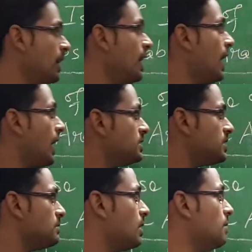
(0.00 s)

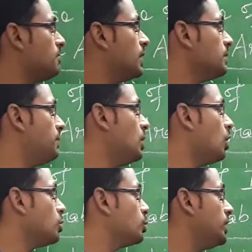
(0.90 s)
Hazrat Muhammad
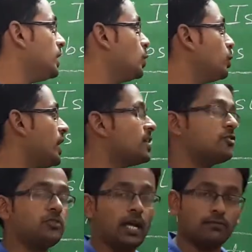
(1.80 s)
belonged to the
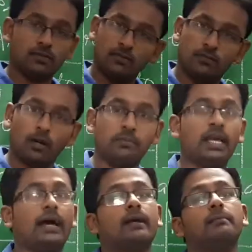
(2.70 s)
Quraysh tribes from the
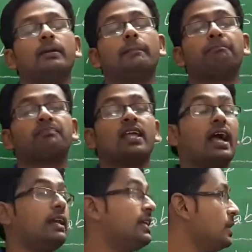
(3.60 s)
Arabia,
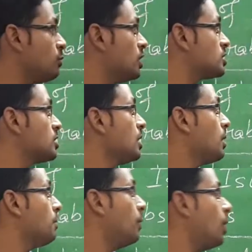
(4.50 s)
and he was
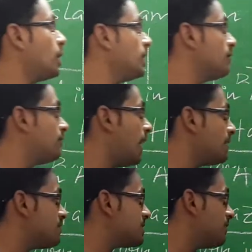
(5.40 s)
born in
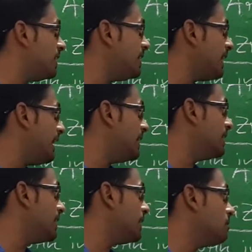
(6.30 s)
570
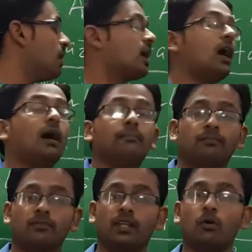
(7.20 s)
AD in Makkah.
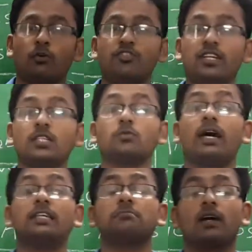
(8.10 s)
Now question is,
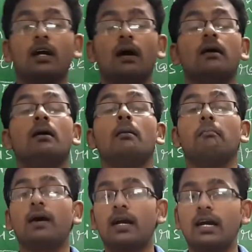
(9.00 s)
where is Makkah?
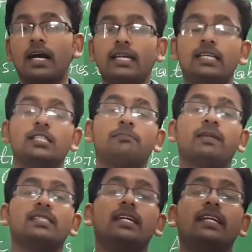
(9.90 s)
Makkah is
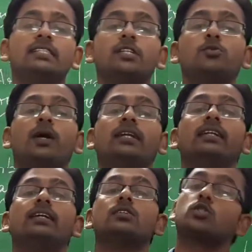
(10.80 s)
present day situated
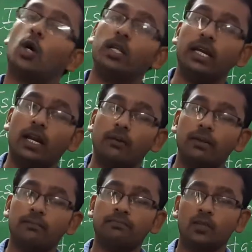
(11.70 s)
in Saudi
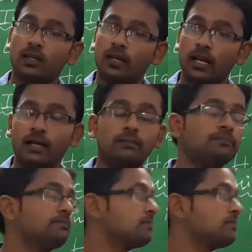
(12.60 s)
Arabia. Clear?